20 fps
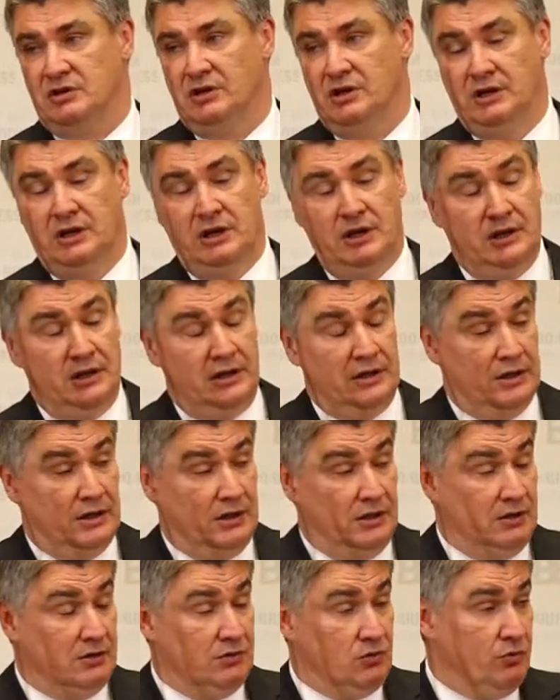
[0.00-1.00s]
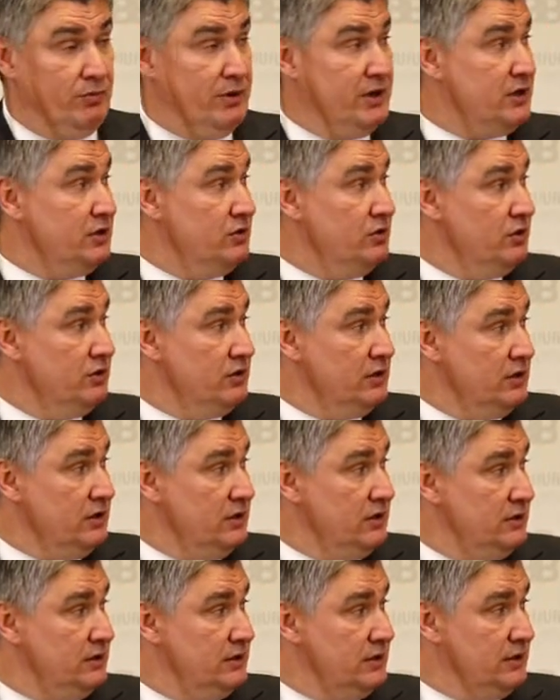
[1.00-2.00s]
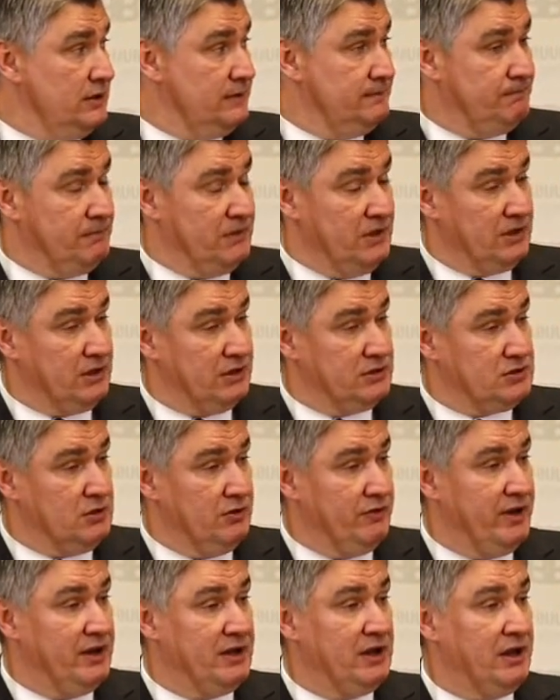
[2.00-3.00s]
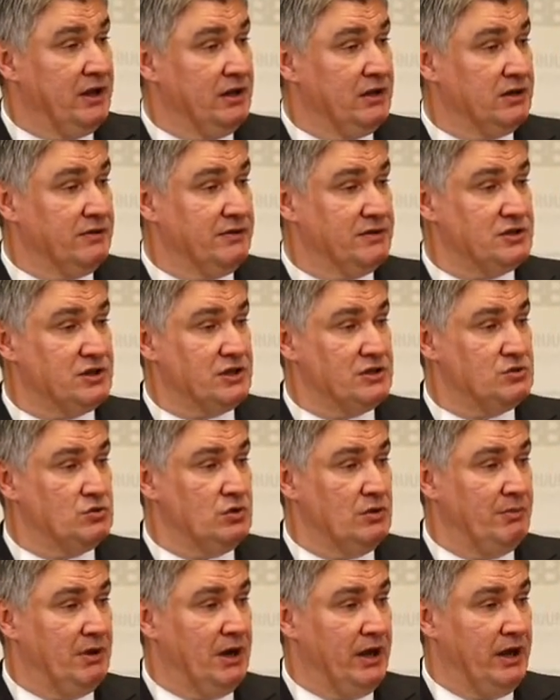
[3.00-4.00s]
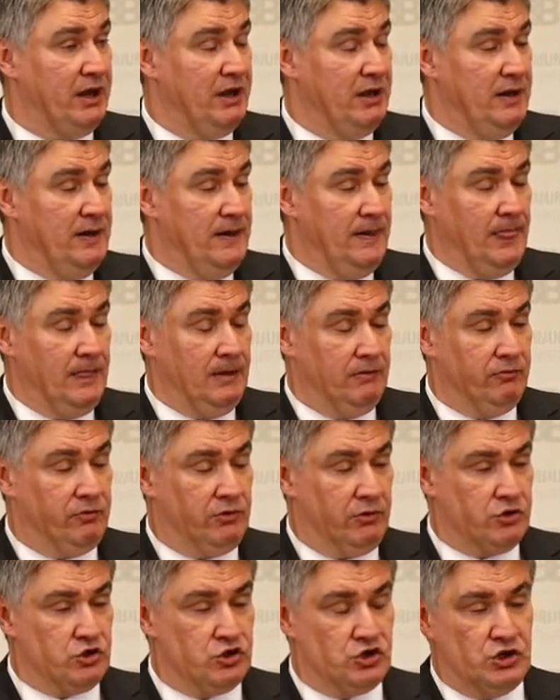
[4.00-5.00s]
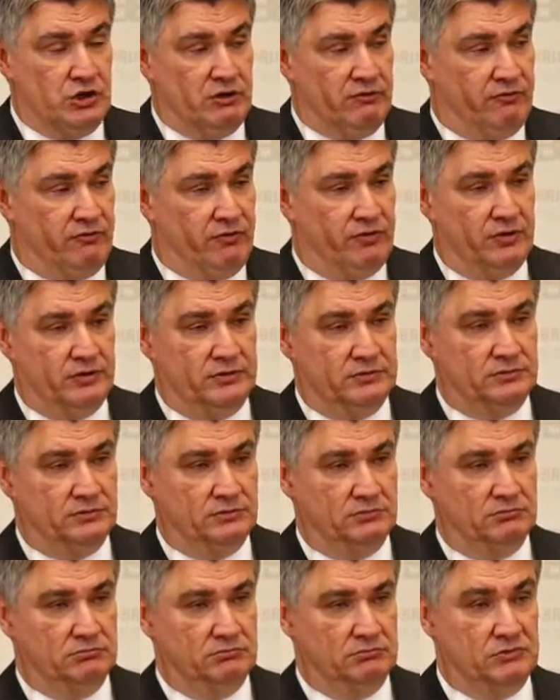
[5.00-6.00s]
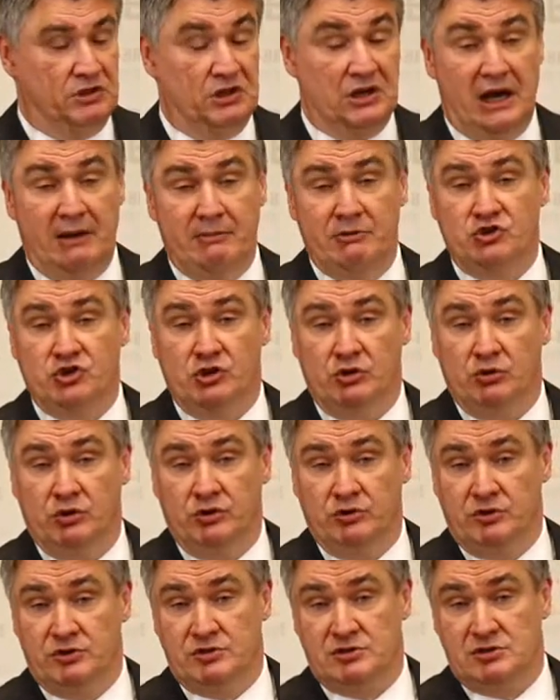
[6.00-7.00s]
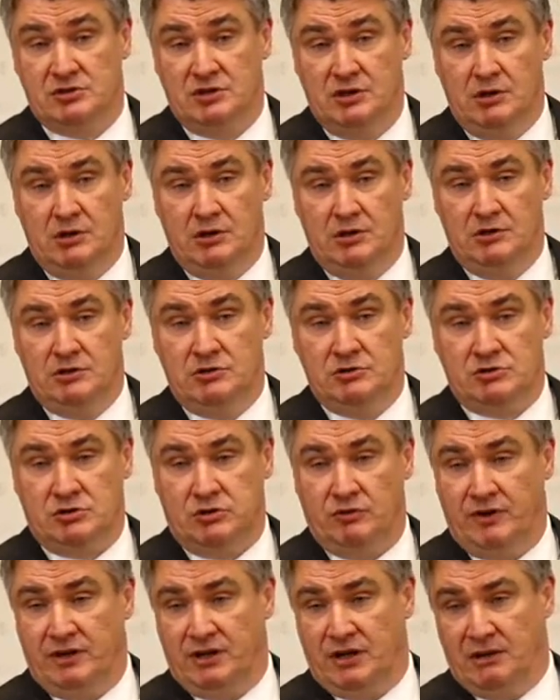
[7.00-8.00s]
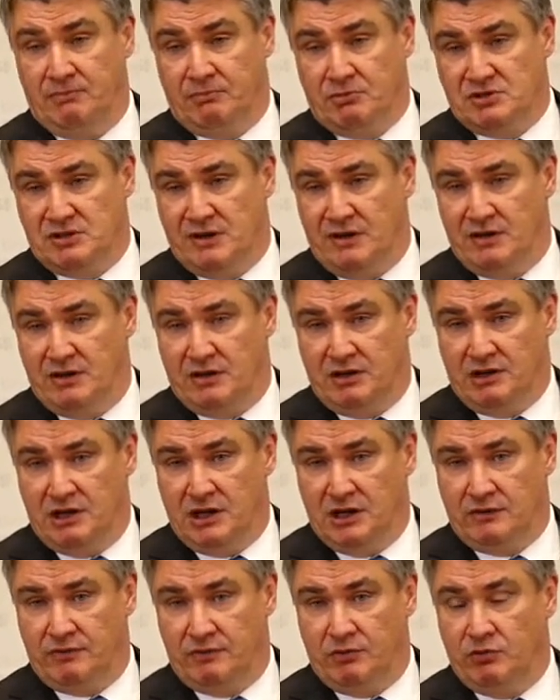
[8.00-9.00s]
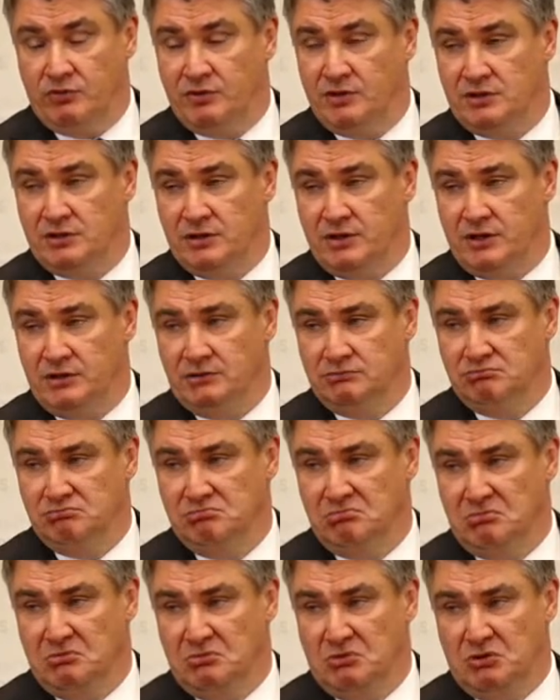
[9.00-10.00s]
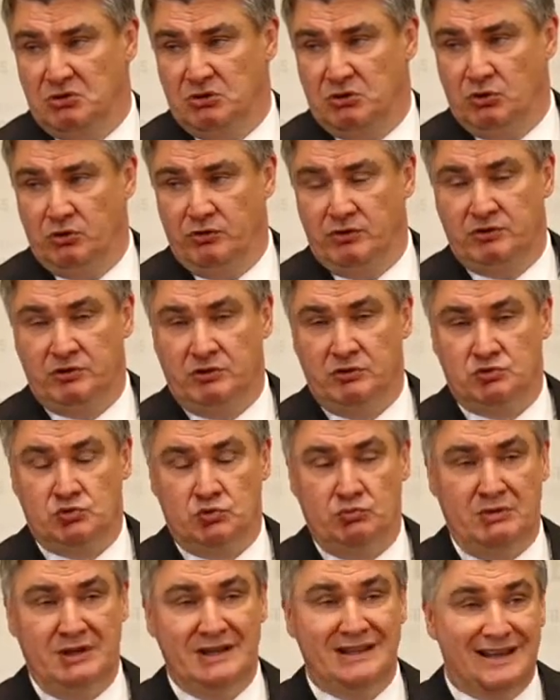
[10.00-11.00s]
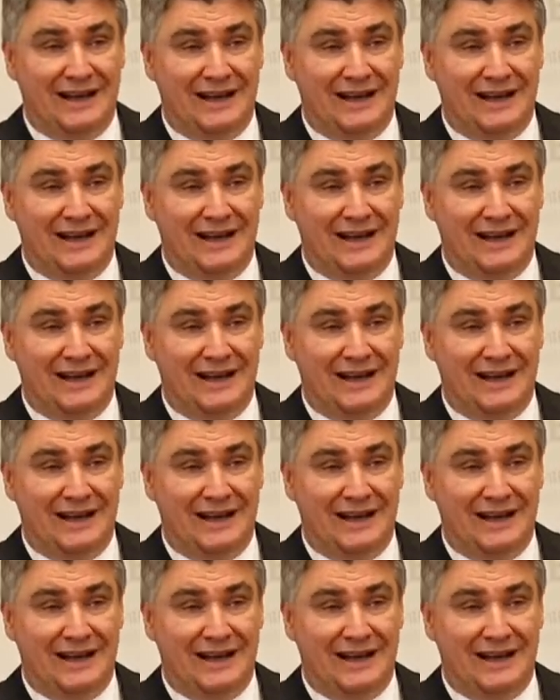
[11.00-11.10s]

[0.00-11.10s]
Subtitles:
and you can find these things in some chapters of Macedonian history. Slovenia and Croatia had a very lively and dynamic